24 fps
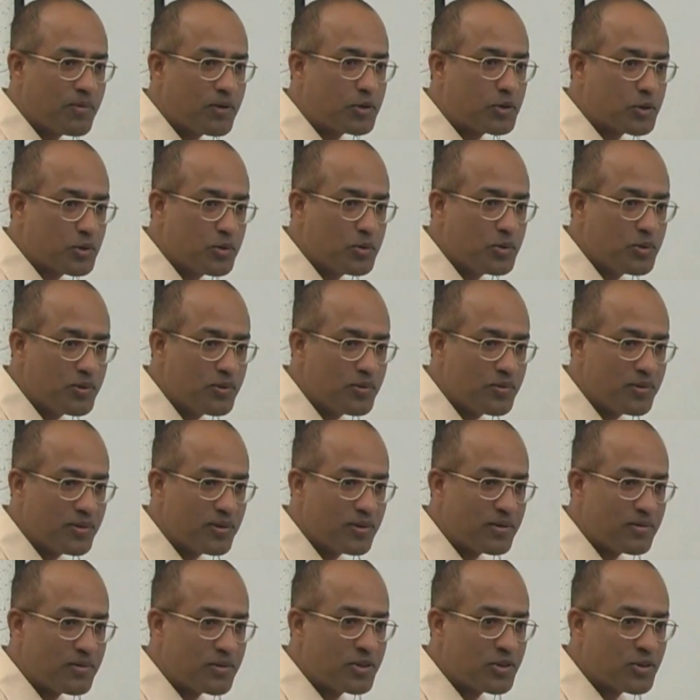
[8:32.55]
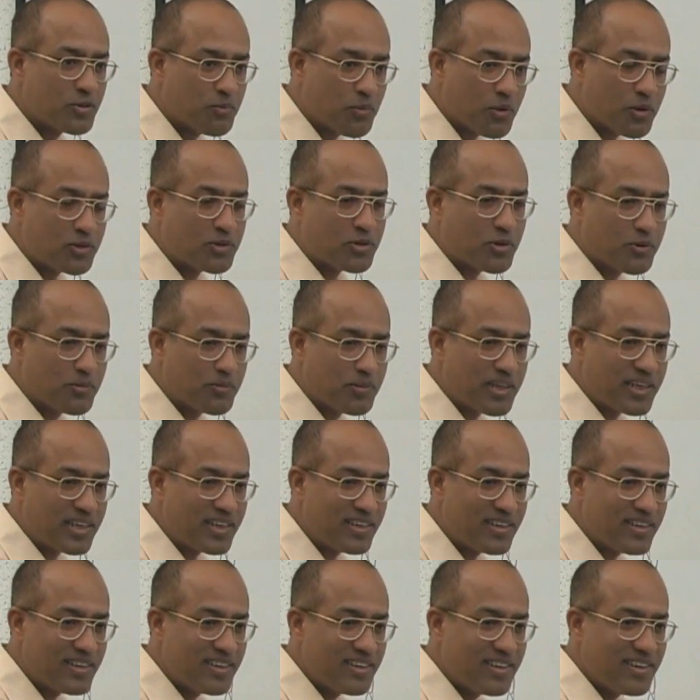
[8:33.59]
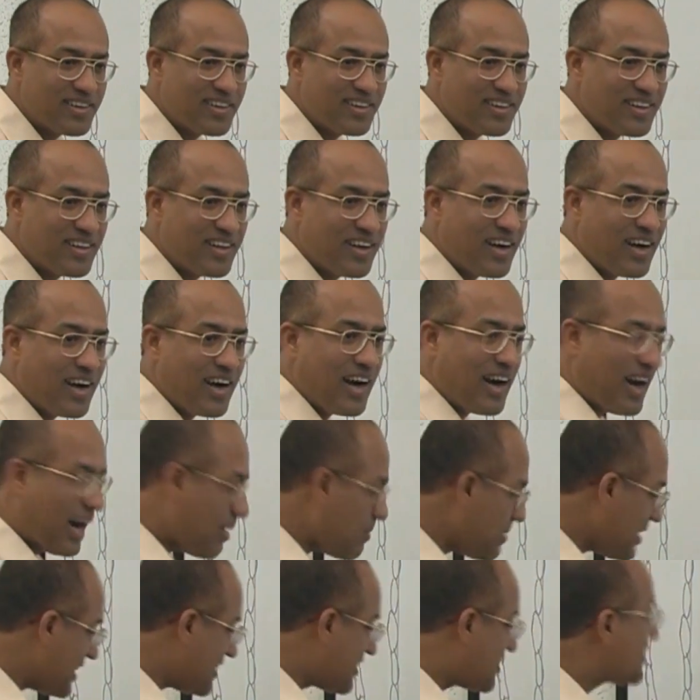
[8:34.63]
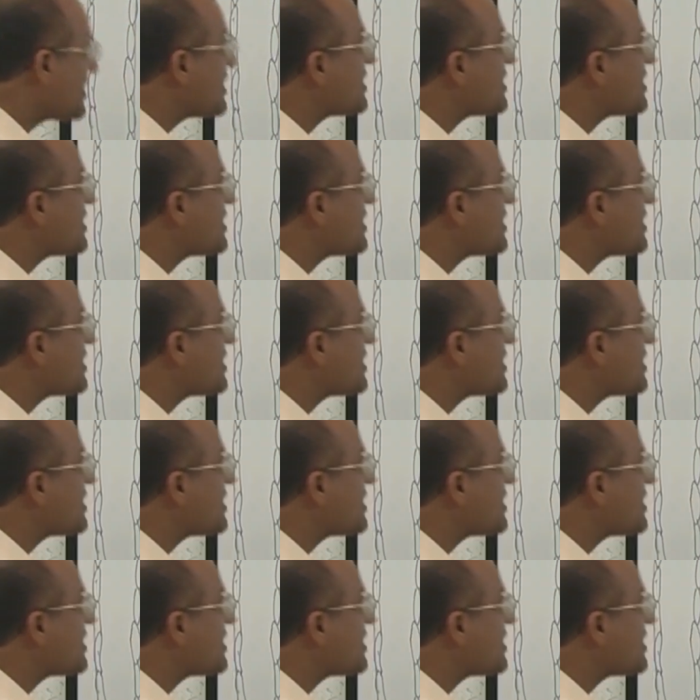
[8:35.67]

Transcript: two, which is prothrombin. I mean, it's